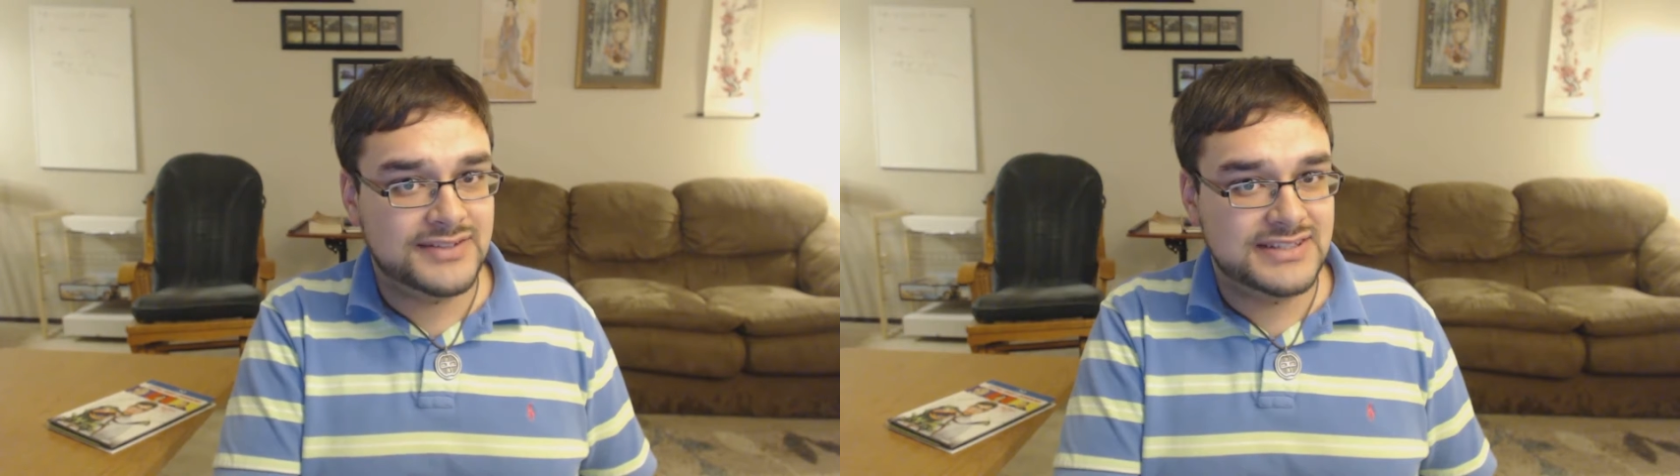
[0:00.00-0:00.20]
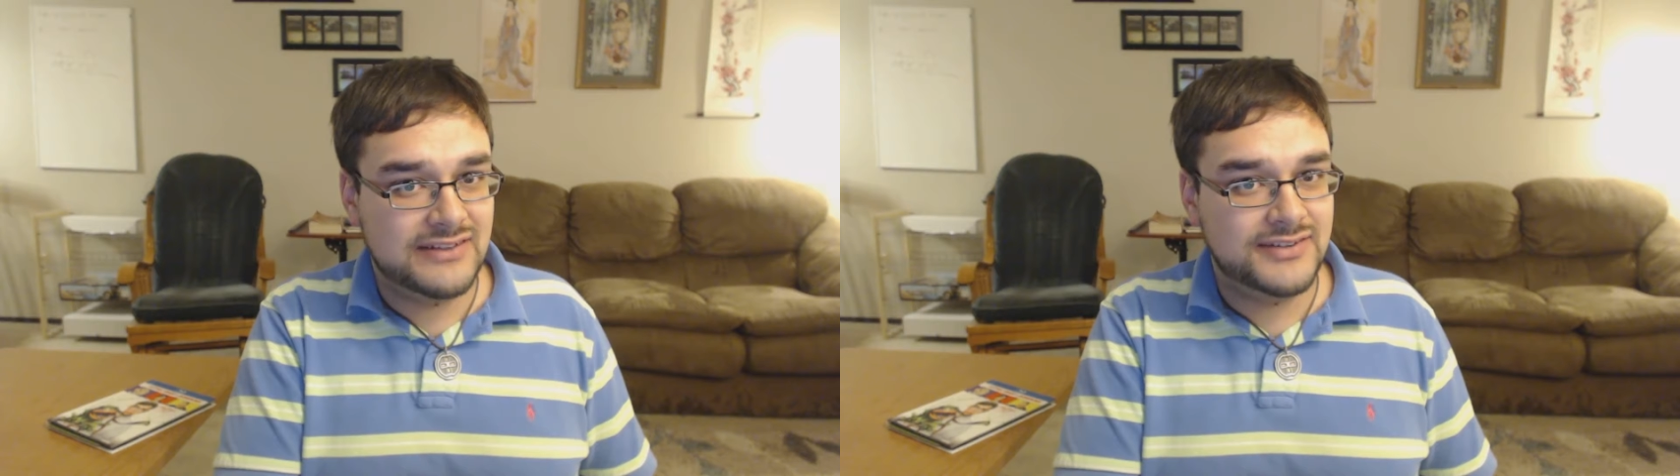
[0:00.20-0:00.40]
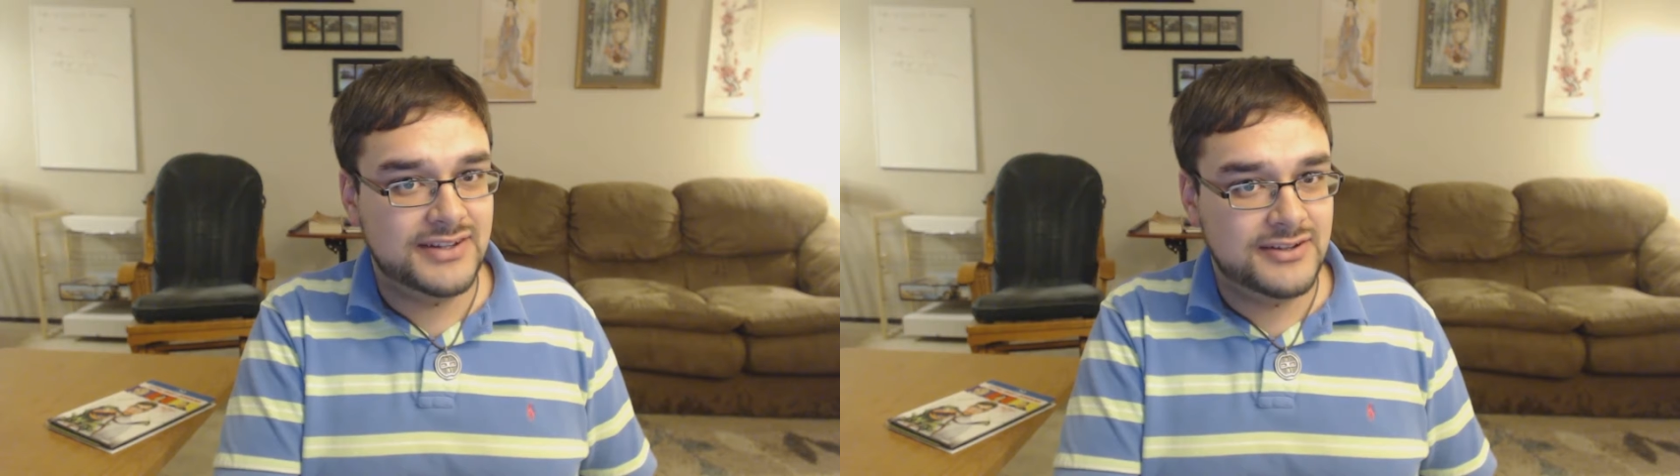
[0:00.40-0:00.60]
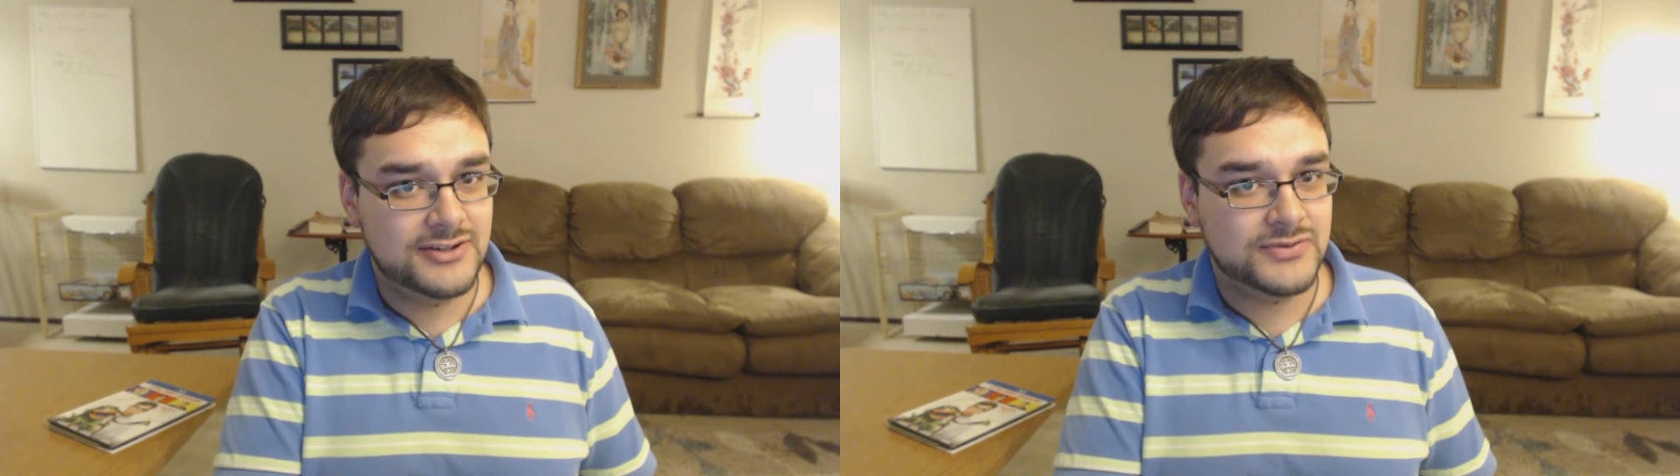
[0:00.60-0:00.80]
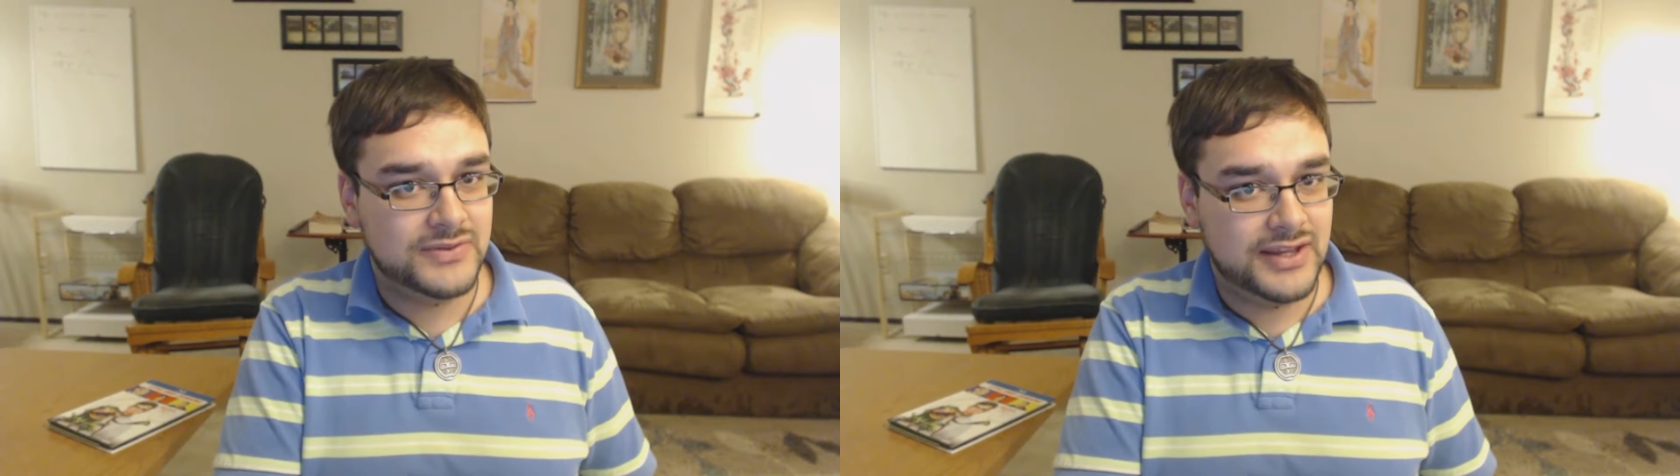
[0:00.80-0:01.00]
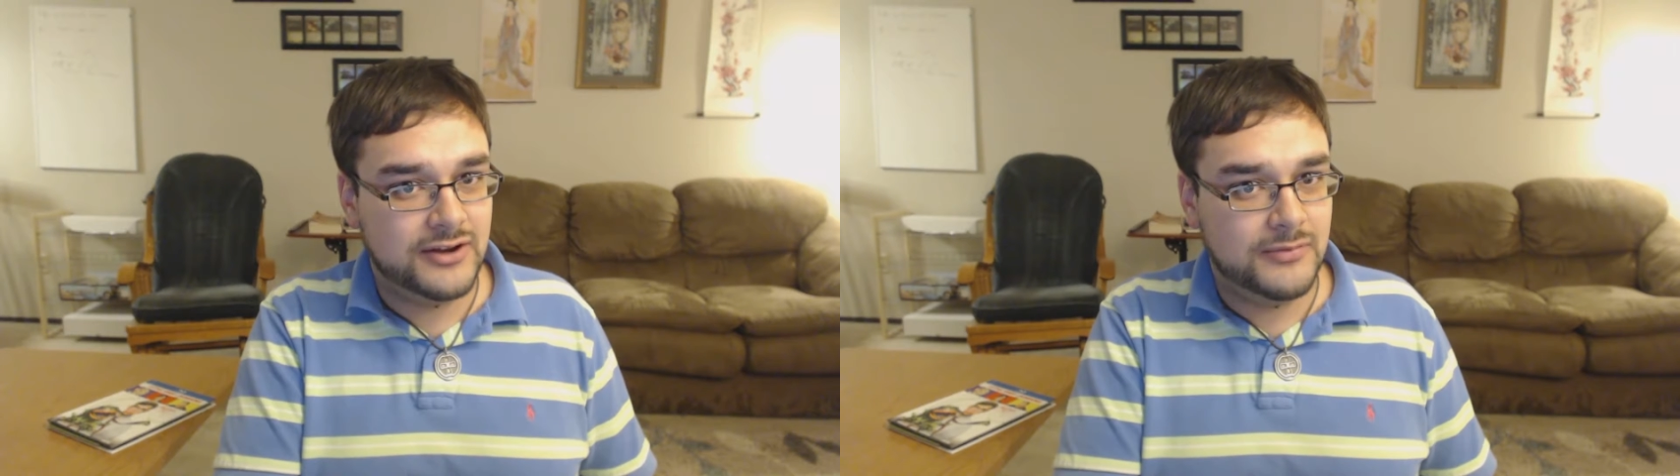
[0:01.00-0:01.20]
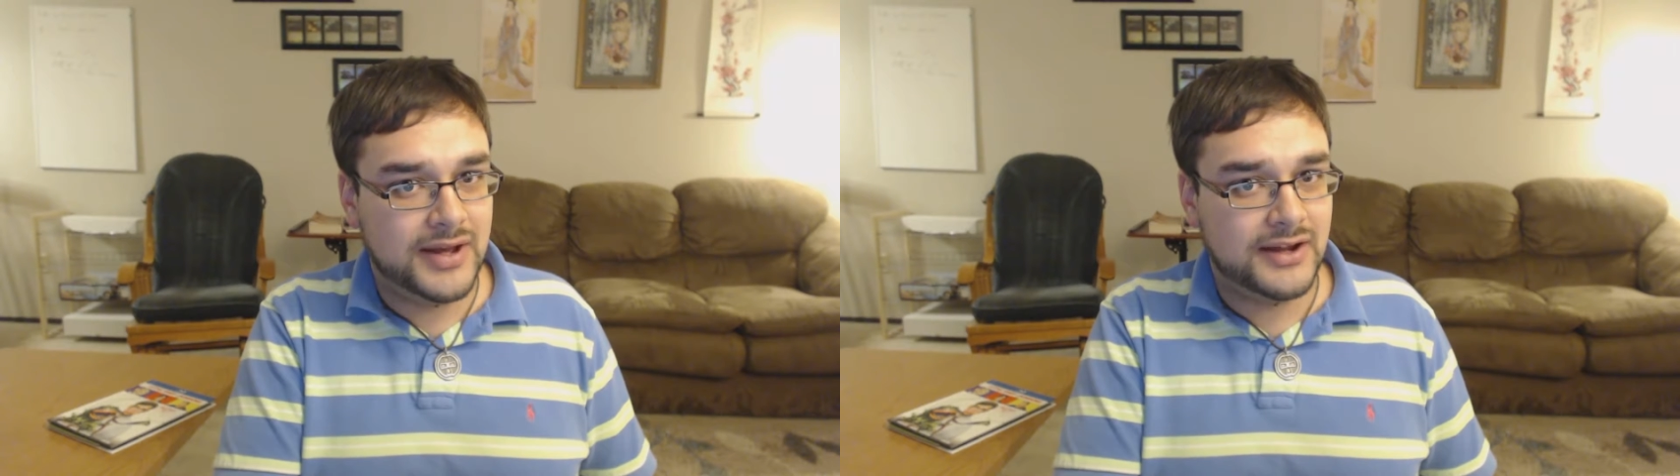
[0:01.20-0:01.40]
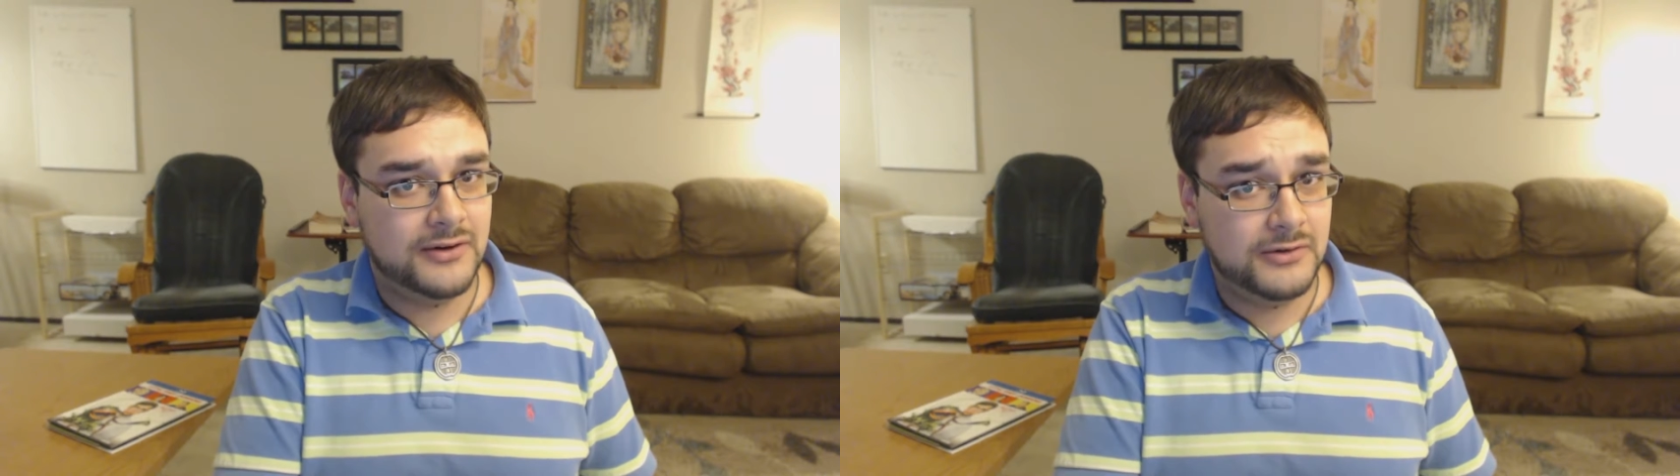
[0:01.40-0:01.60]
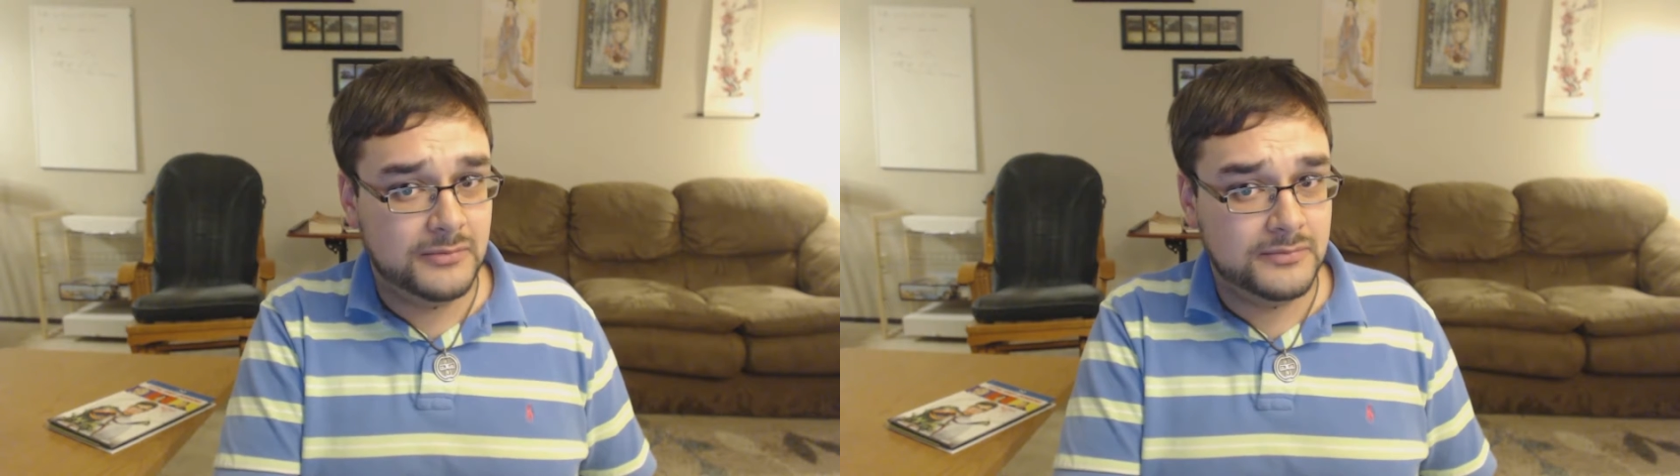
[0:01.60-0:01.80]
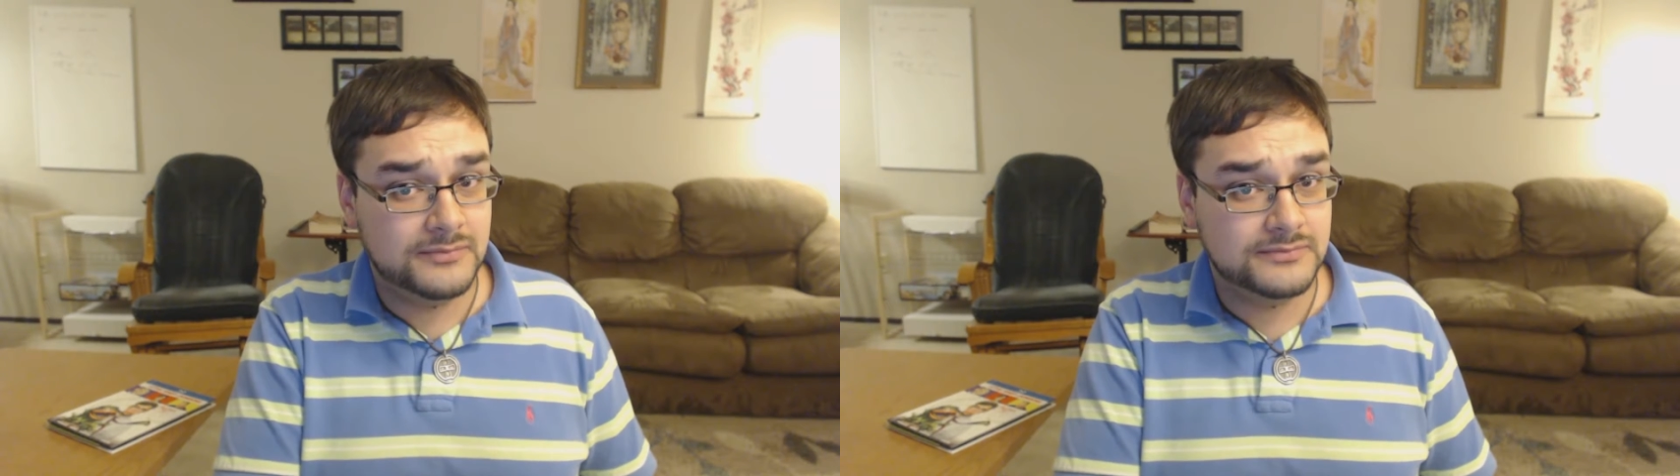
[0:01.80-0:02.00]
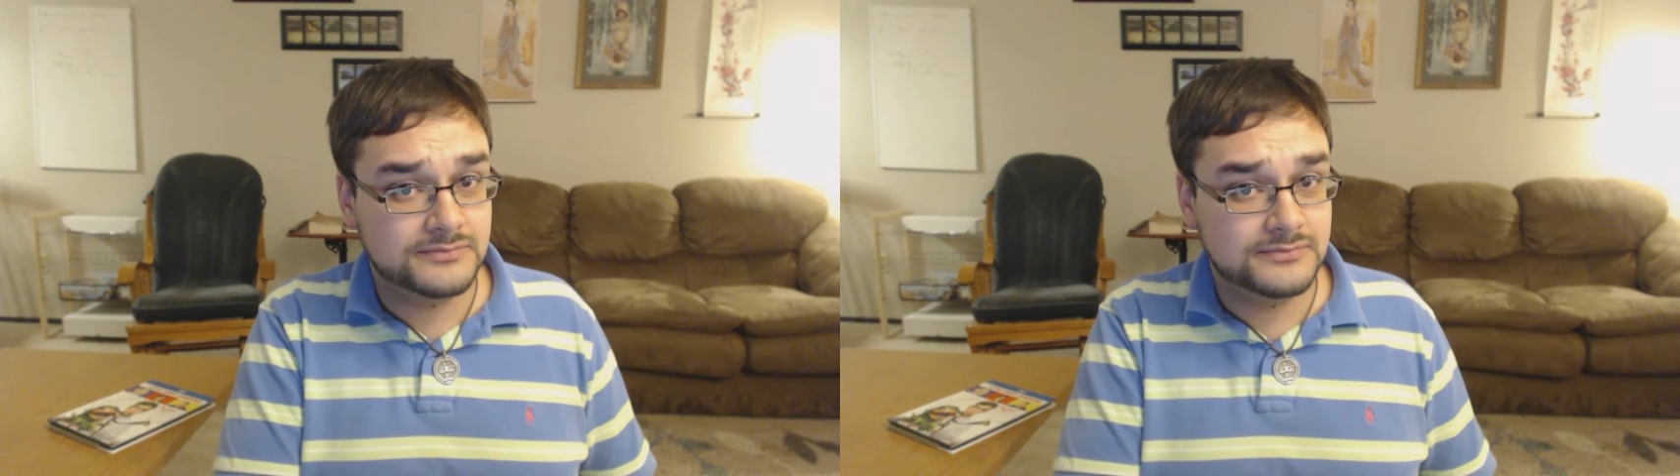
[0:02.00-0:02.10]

in 70 years when they go back home.